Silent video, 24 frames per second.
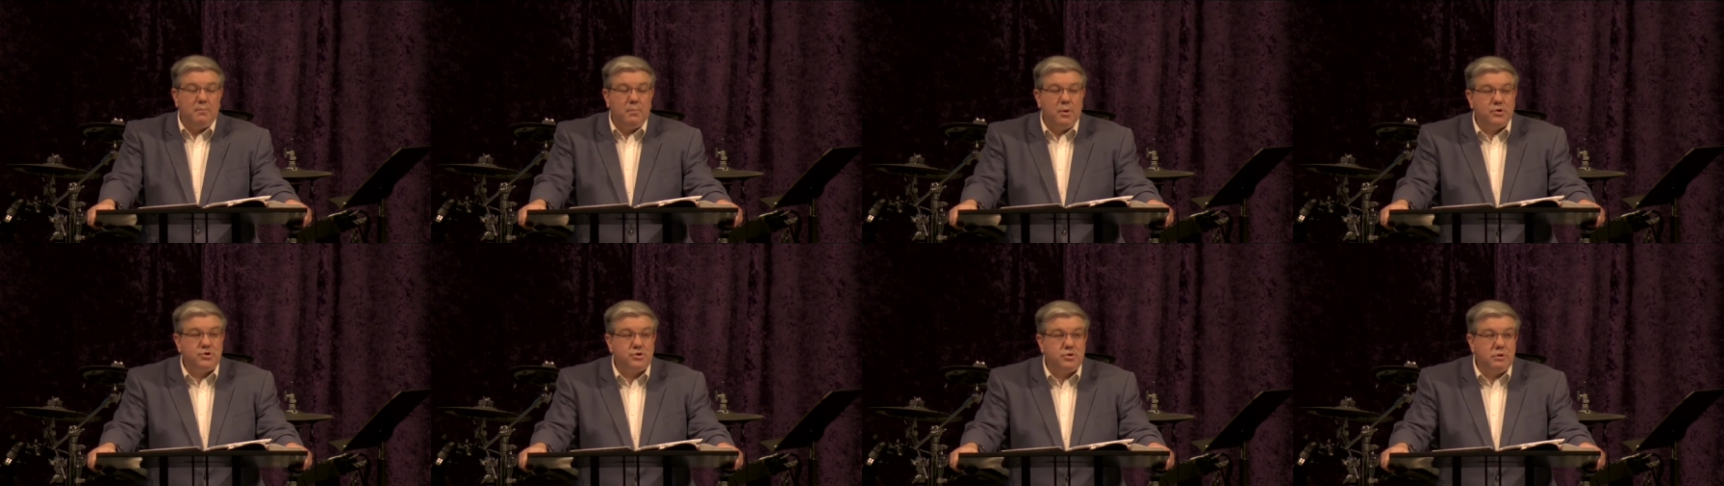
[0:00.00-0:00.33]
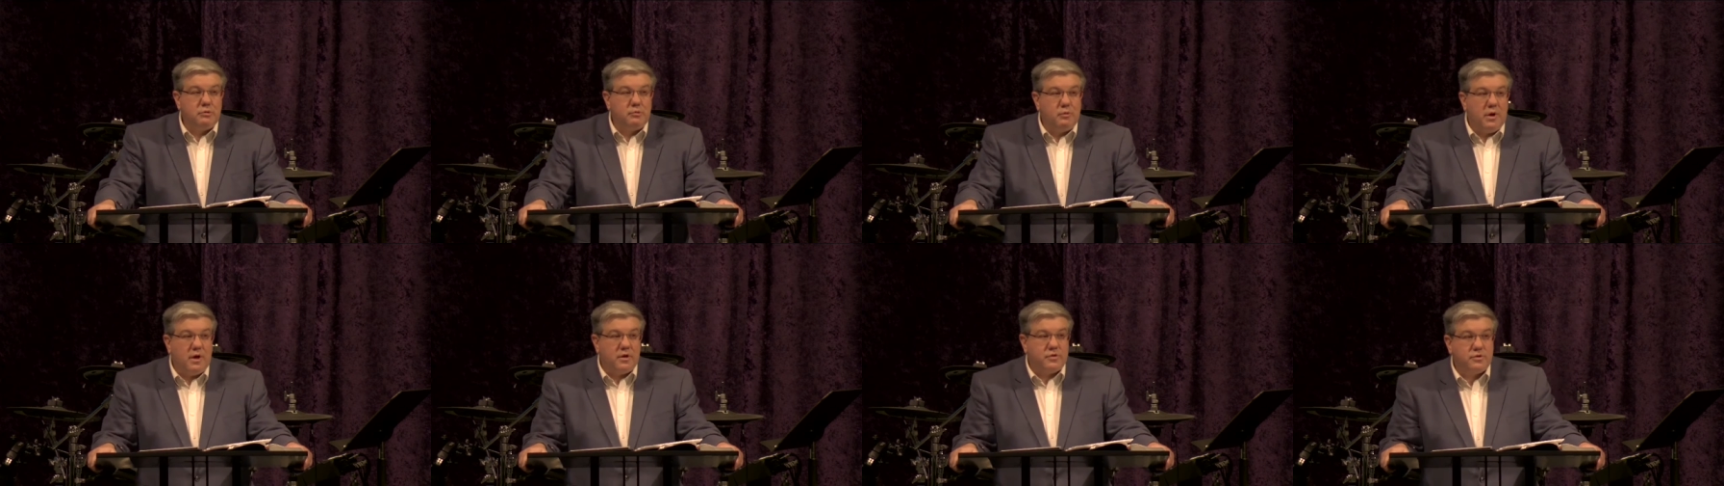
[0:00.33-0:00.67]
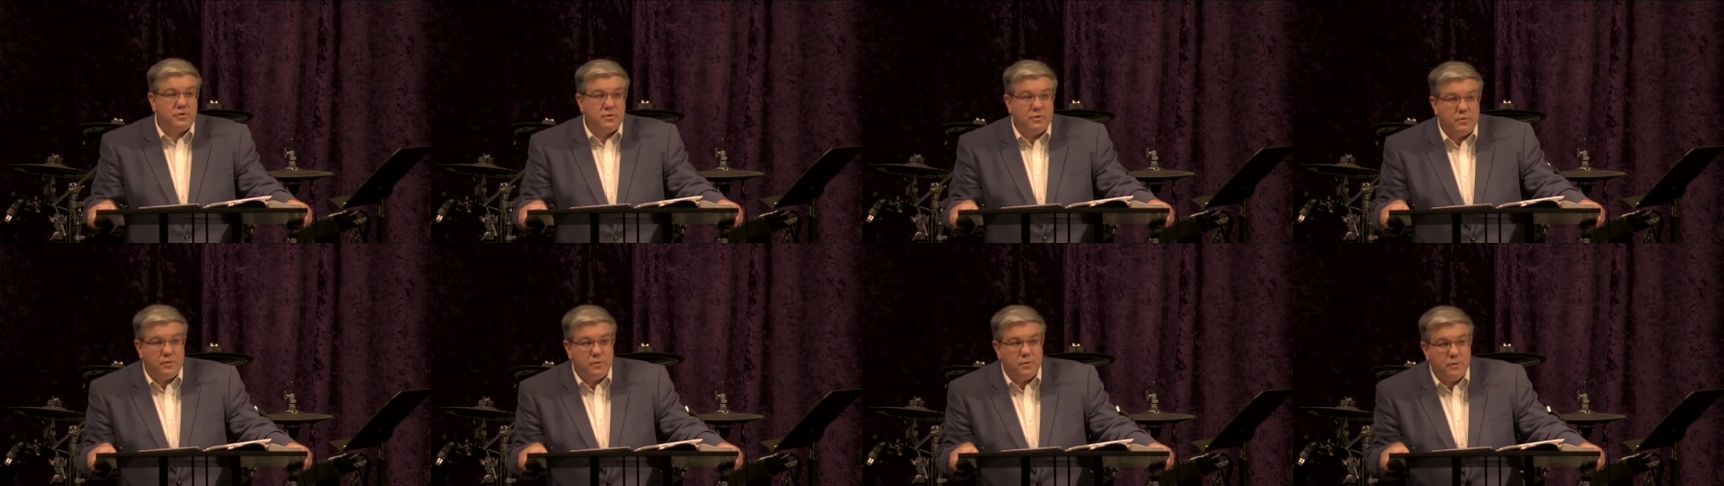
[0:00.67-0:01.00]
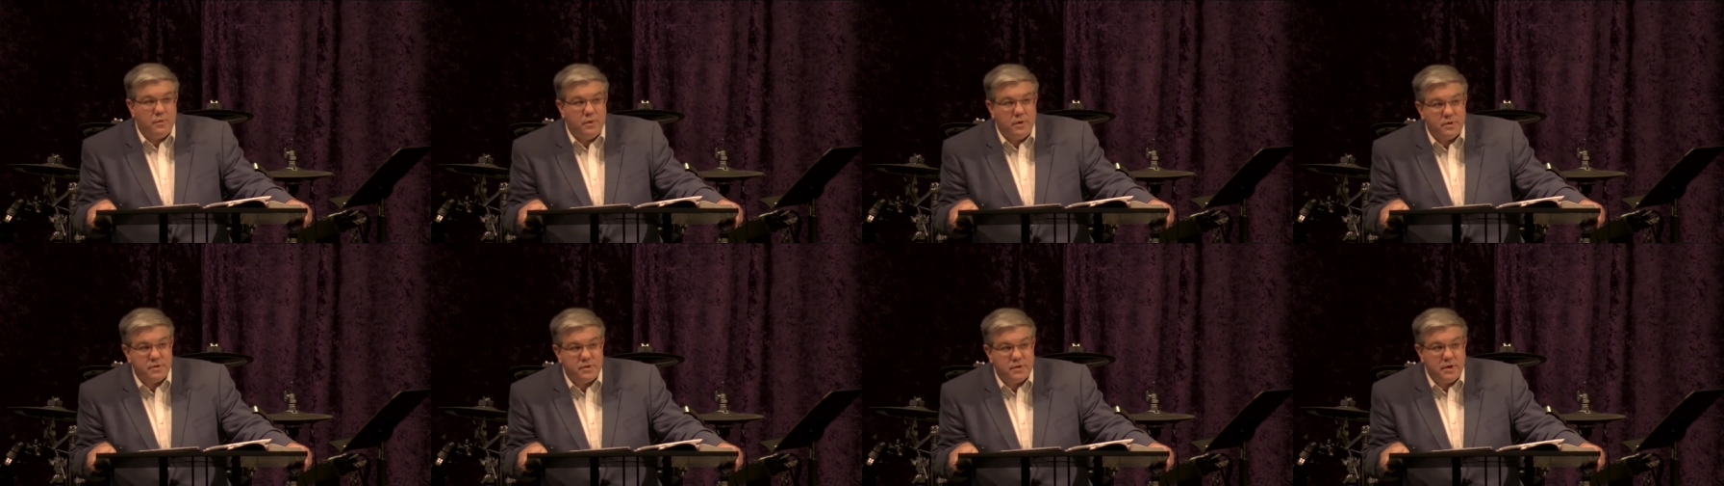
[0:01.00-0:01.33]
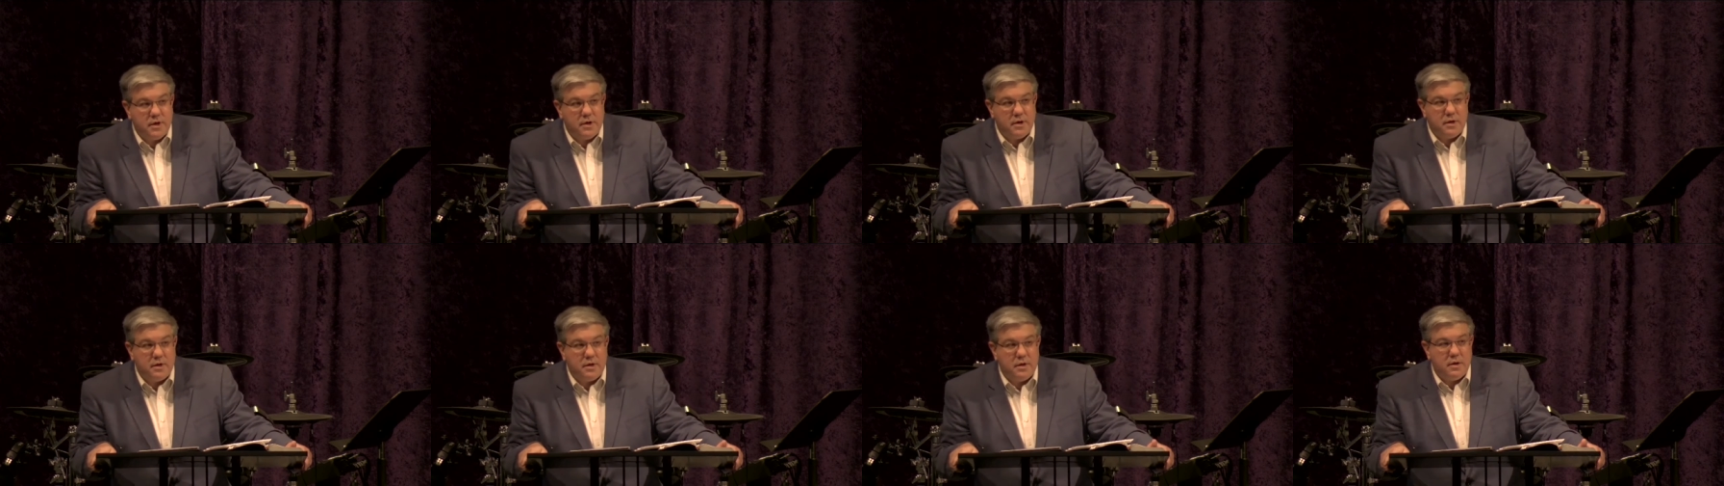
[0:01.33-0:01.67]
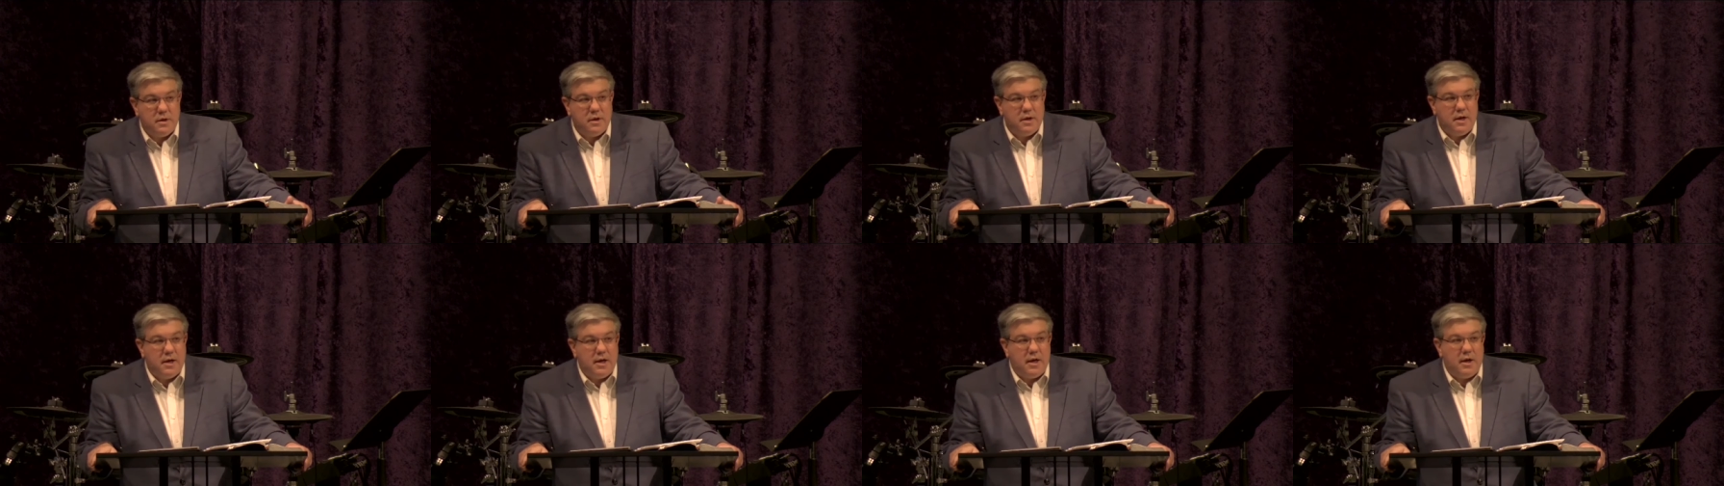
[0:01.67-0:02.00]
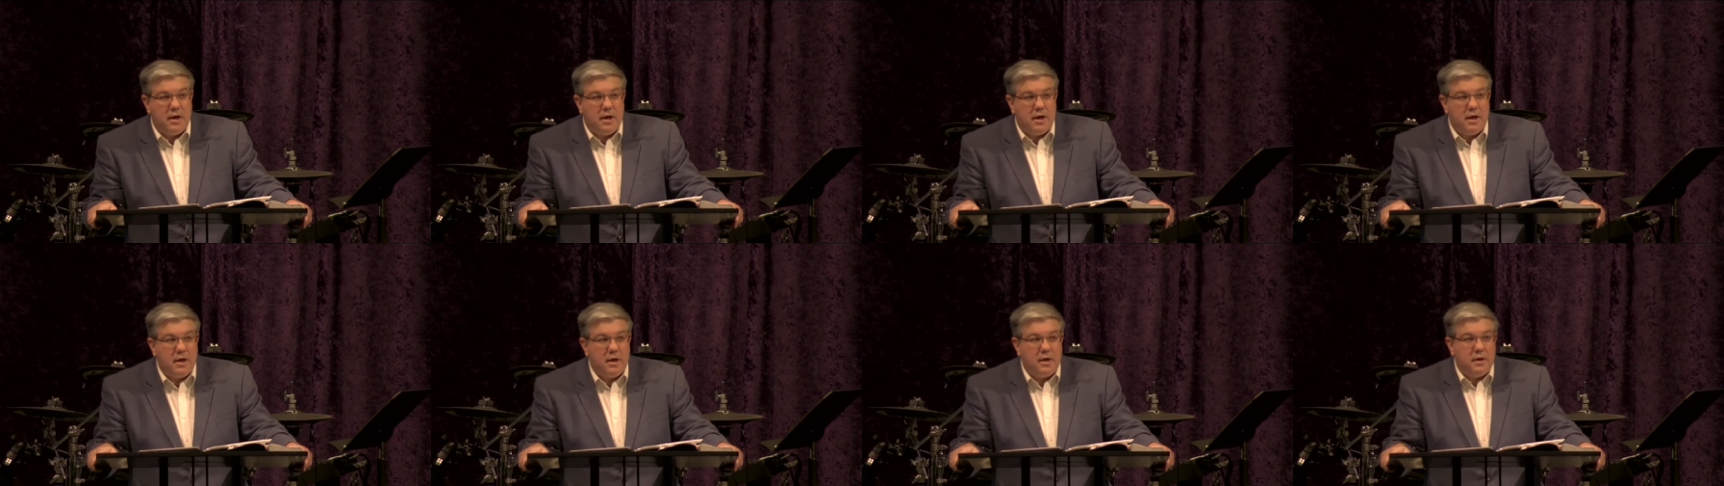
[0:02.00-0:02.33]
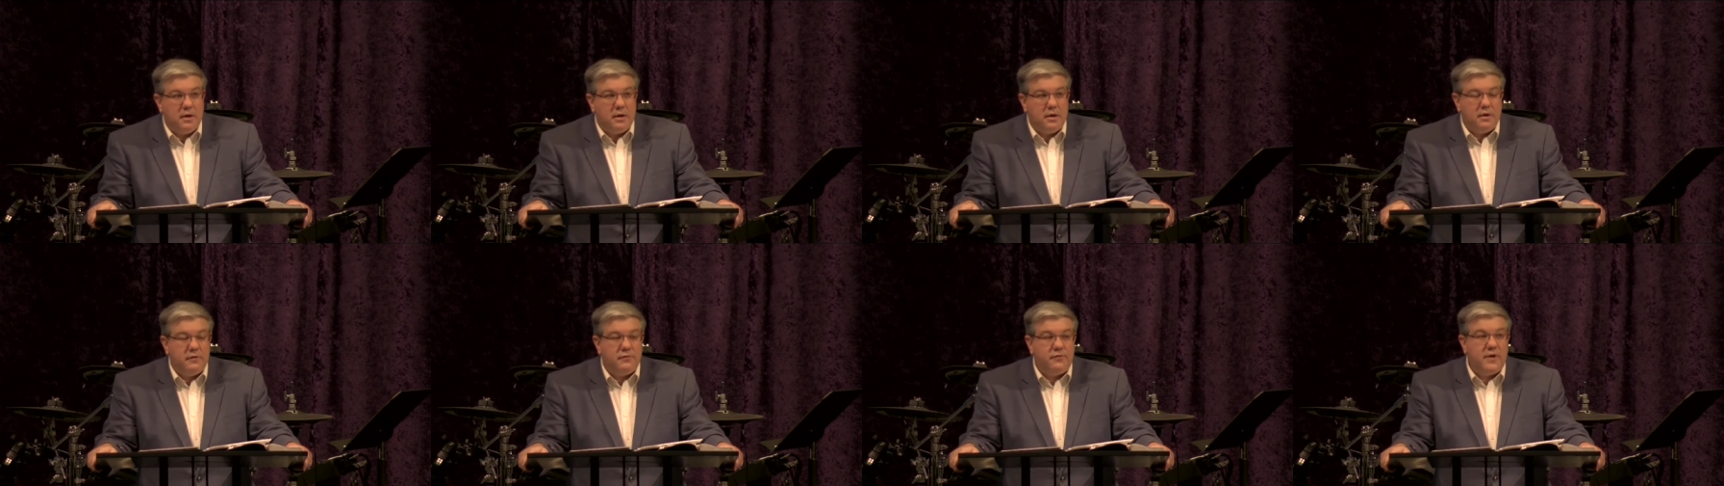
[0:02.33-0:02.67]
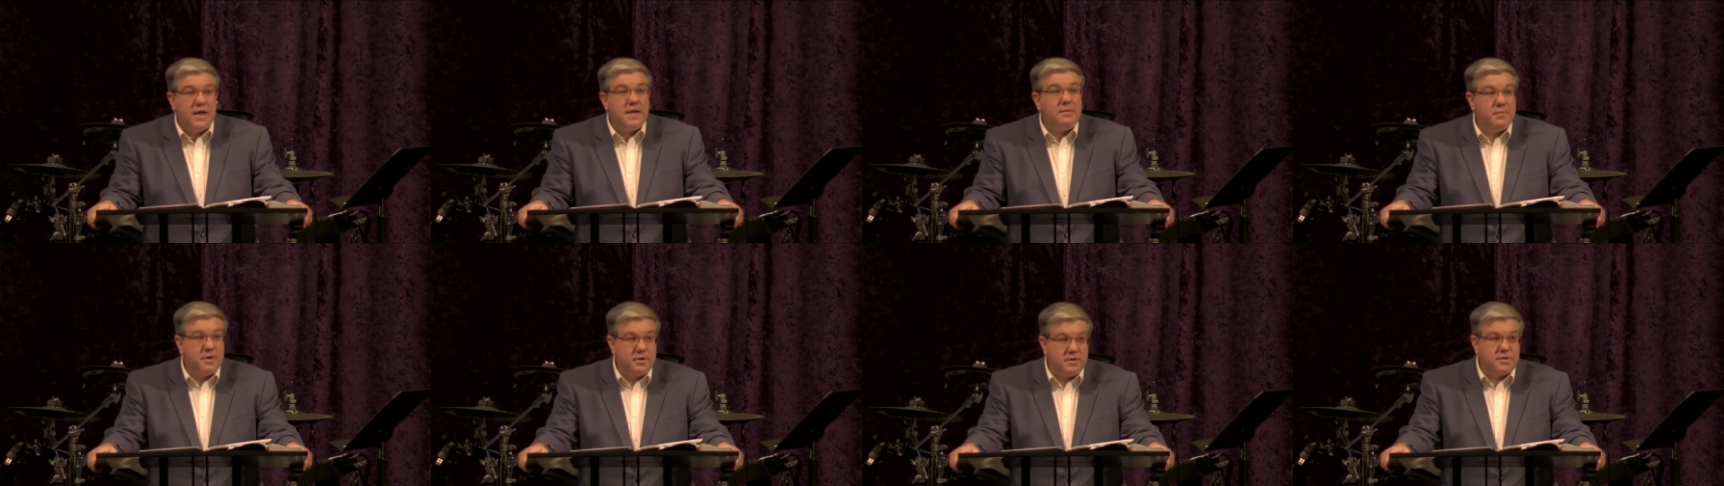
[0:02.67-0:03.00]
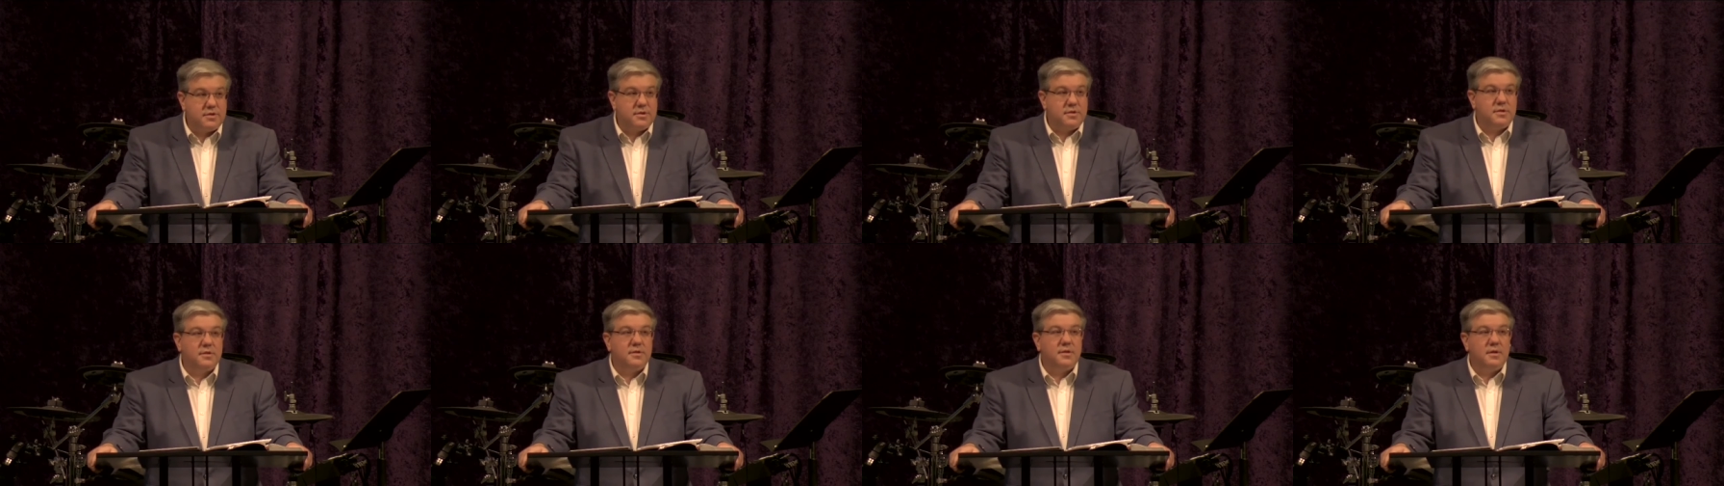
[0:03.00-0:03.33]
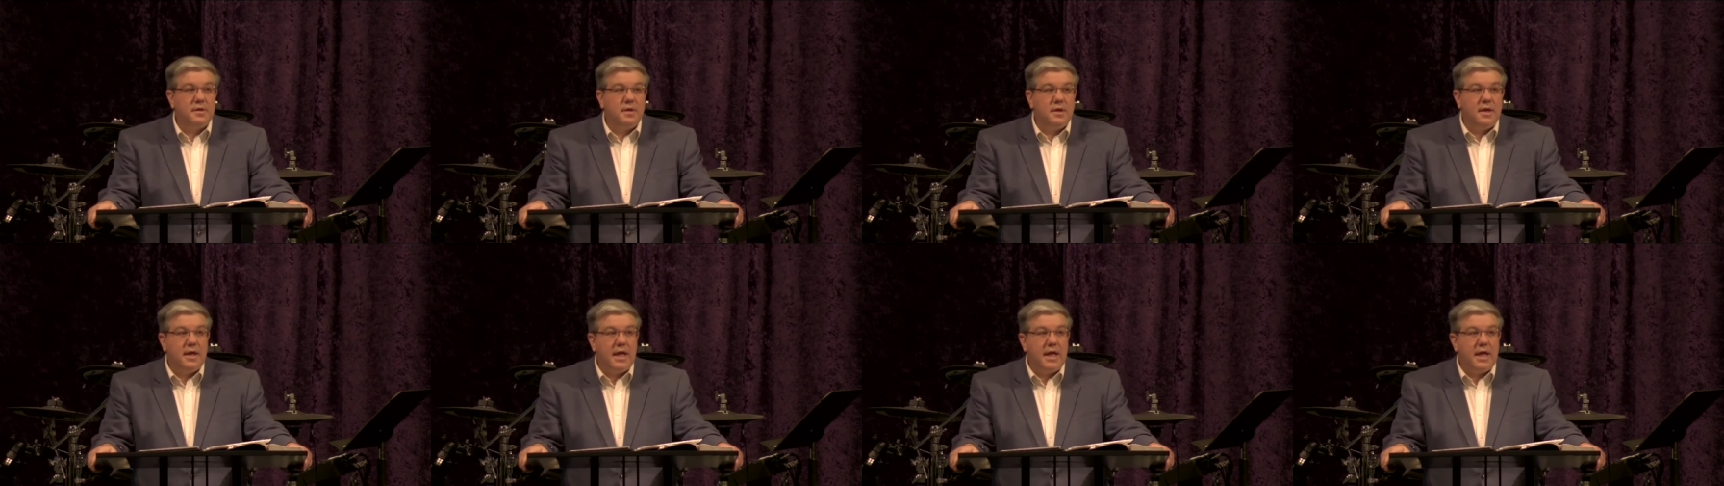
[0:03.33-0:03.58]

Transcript: Bertrand Russell was a famous